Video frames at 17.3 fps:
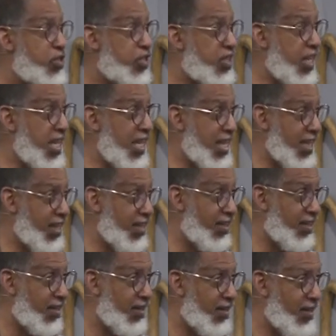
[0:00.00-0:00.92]
skin.
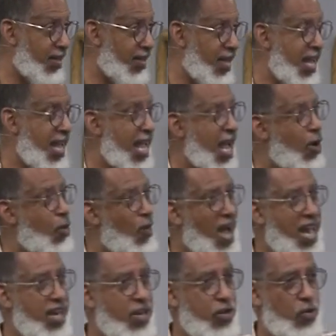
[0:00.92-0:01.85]
And
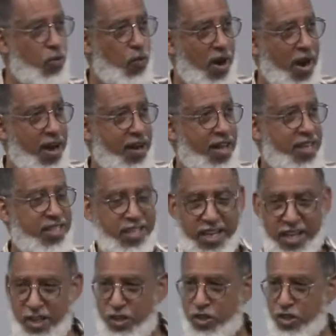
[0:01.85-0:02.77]
why do you wear a
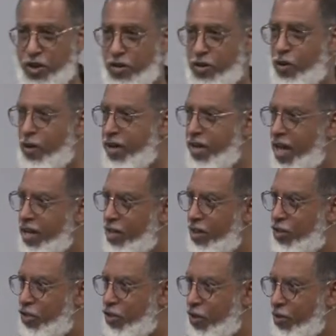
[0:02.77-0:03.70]
t shirt or an
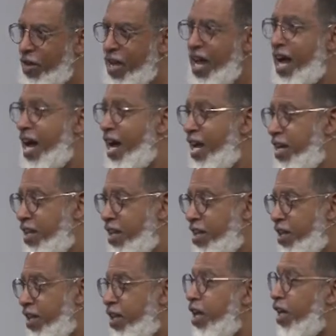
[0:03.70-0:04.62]
undershirt under
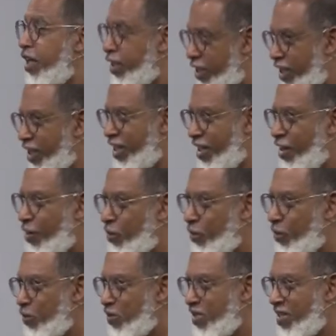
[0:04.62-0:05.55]
your good
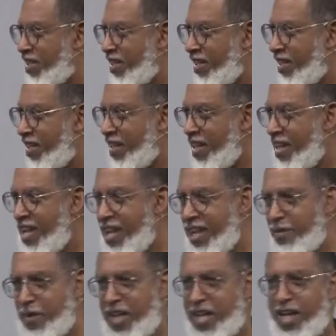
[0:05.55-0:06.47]
clothes?
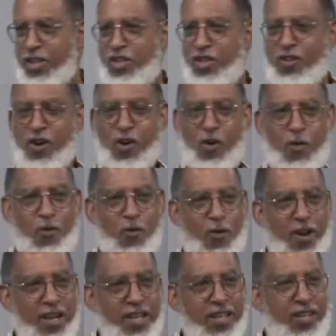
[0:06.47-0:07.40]
Because you don't
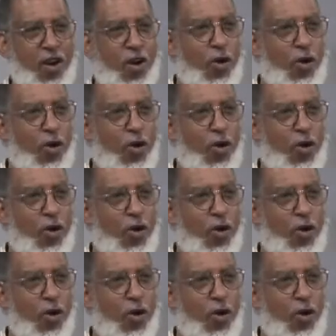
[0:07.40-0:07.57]
want the